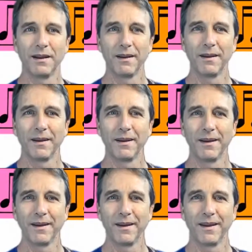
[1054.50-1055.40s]
It's
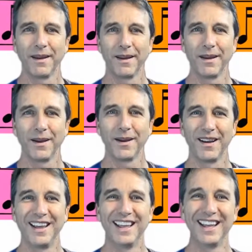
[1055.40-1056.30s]
toe.
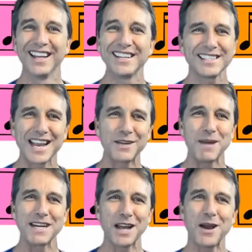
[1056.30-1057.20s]
Just like
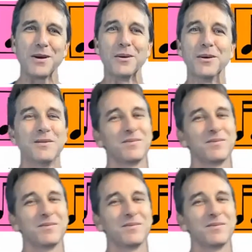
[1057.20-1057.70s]
my toe